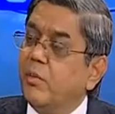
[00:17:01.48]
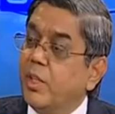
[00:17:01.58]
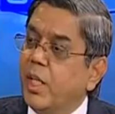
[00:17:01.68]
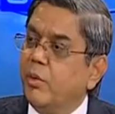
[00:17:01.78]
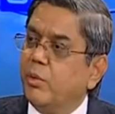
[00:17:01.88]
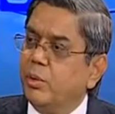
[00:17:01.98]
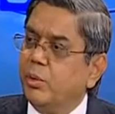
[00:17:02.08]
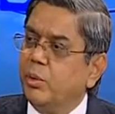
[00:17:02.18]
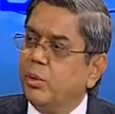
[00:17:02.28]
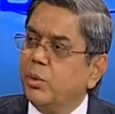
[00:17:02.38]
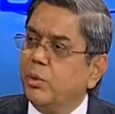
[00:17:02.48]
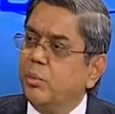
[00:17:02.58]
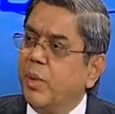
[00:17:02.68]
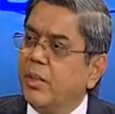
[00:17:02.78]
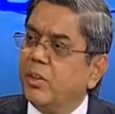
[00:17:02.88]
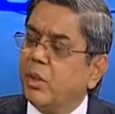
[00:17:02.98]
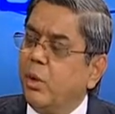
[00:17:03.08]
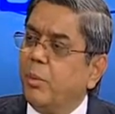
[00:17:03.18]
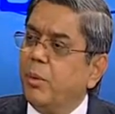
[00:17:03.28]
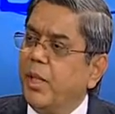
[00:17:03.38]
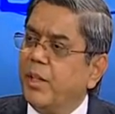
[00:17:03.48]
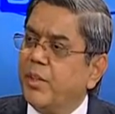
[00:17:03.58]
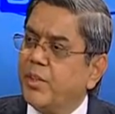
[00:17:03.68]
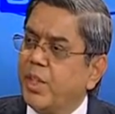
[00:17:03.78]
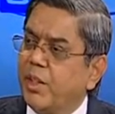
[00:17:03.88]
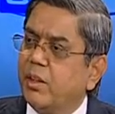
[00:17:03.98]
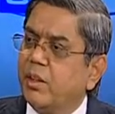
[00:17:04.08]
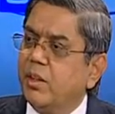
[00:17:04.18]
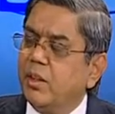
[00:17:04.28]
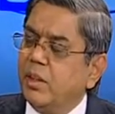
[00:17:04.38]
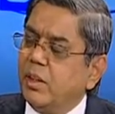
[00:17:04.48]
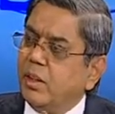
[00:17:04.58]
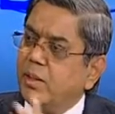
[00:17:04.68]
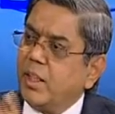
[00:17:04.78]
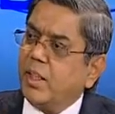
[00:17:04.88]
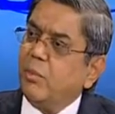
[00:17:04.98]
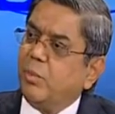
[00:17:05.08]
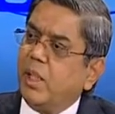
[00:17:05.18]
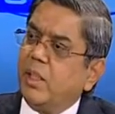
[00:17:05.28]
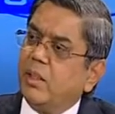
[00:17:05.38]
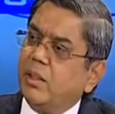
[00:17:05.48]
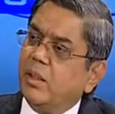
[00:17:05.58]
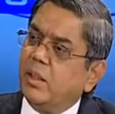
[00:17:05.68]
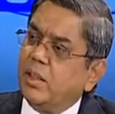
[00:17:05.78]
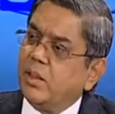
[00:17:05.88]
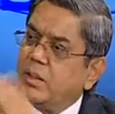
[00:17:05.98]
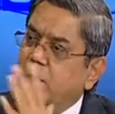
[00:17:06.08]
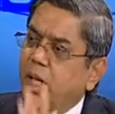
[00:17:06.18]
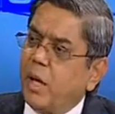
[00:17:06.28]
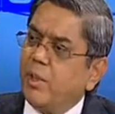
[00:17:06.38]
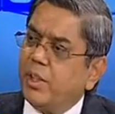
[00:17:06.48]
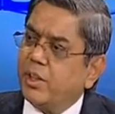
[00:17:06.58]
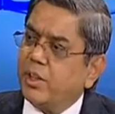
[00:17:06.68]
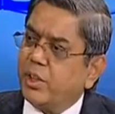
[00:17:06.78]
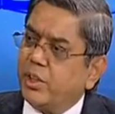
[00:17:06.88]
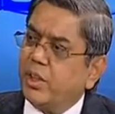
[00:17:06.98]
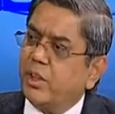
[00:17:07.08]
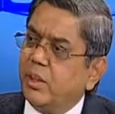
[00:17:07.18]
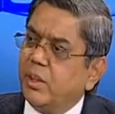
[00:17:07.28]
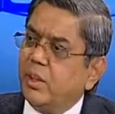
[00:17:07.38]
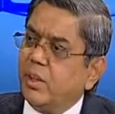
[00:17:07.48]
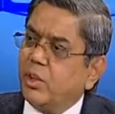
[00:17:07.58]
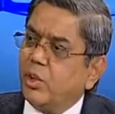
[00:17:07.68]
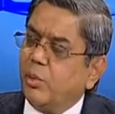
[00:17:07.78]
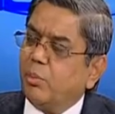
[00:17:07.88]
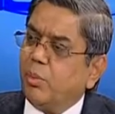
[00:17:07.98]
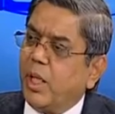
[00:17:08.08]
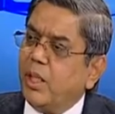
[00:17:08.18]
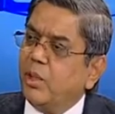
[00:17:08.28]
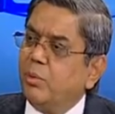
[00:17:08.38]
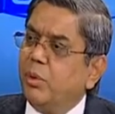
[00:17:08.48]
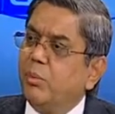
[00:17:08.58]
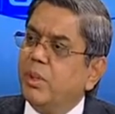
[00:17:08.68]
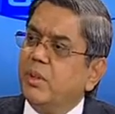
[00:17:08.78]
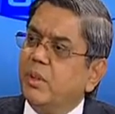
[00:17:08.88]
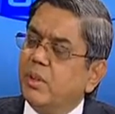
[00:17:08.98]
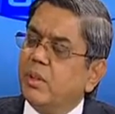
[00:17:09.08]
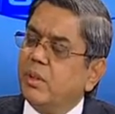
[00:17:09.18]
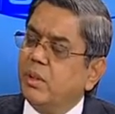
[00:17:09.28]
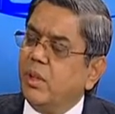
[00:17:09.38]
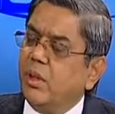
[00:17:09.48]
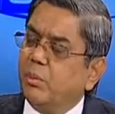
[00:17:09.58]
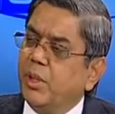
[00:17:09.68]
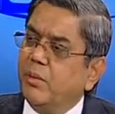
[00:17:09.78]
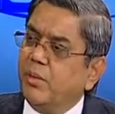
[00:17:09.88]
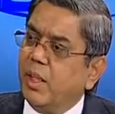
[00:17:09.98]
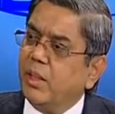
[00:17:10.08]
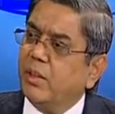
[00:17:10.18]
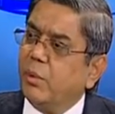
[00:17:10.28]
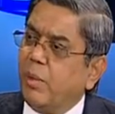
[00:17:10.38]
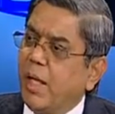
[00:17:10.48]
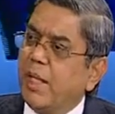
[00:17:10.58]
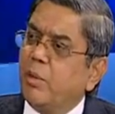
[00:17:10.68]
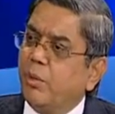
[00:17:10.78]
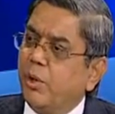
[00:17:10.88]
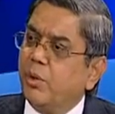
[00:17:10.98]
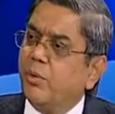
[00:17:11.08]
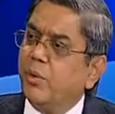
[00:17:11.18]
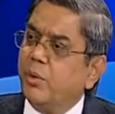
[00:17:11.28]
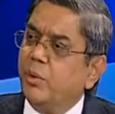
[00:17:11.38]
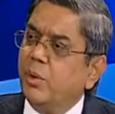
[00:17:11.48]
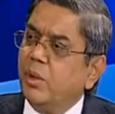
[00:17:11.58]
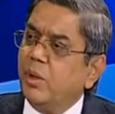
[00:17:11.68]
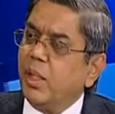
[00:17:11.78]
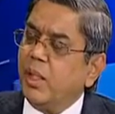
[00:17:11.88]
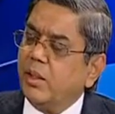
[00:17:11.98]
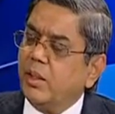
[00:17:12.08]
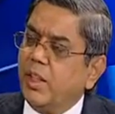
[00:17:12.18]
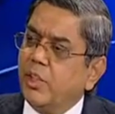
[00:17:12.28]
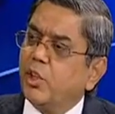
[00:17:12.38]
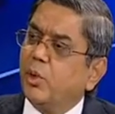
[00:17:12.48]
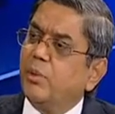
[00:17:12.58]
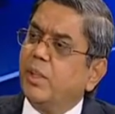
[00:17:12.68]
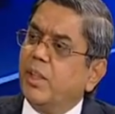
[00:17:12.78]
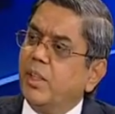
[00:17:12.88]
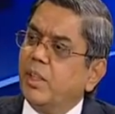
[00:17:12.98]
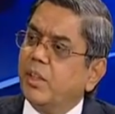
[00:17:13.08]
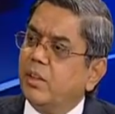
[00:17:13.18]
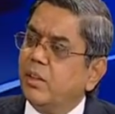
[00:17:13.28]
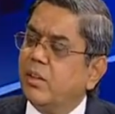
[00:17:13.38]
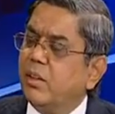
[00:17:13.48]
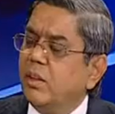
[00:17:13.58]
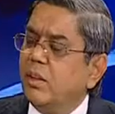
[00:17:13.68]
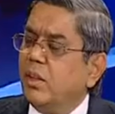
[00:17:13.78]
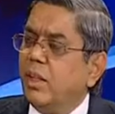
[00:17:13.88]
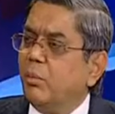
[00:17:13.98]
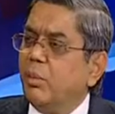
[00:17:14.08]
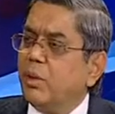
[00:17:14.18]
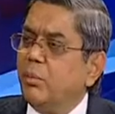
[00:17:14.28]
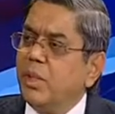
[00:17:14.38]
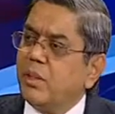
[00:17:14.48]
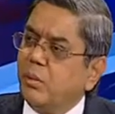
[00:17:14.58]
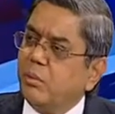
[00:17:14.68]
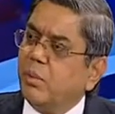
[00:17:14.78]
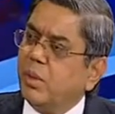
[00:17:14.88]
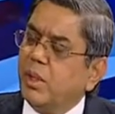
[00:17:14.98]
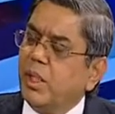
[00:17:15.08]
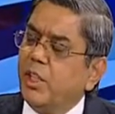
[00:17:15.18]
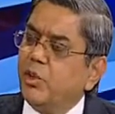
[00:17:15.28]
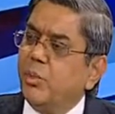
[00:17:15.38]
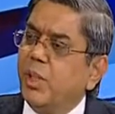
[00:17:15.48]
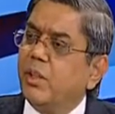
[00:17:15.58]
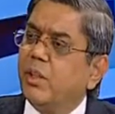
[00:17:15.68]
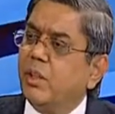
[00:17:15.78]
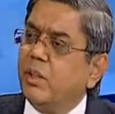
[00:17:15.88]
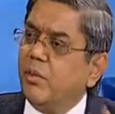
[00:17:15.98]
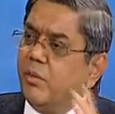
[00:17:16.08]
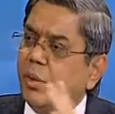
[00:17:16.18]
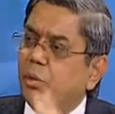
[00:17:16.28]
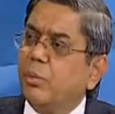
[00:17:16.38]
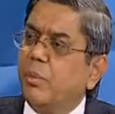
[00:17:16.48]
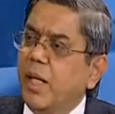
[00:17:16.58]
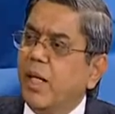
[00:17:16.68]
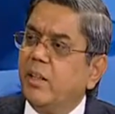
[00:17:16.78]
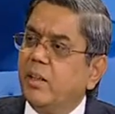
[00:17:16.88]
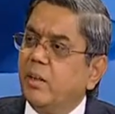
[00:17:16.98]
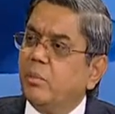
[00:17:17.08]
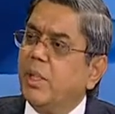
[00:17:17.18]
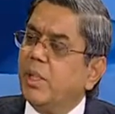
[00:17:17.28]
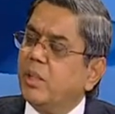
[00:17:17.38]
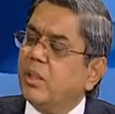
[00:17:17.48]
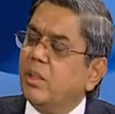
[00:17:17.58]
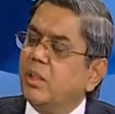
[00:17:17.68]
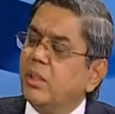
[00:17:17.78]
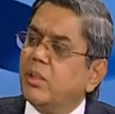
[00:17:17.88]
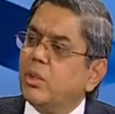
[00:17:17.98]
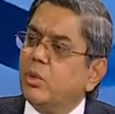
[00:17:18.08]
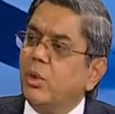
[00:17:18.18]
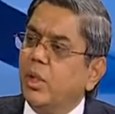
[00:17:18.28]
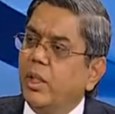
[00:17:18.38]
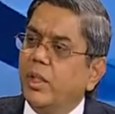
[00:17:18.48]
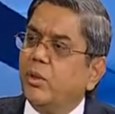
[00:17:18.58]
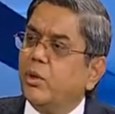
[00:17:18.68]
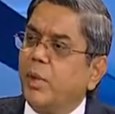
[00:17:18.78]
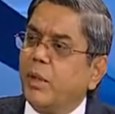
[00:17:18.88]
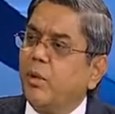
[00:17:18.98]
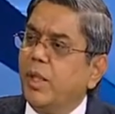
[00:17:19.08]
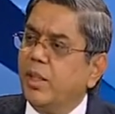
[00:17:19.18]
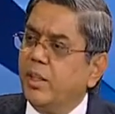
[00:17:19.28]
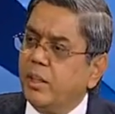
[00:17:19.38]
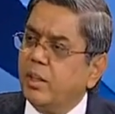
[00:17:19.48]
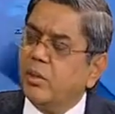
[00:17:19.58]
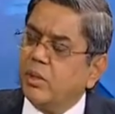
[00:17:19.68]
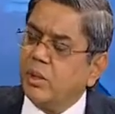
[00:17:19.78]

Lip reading: we have to do to match a complementary strength. The second part is the capital structure. So part of the business of the financial planning point of view and the nature of the transactions, there must be some arrangement we have to plan, but it's too early to speculate anything on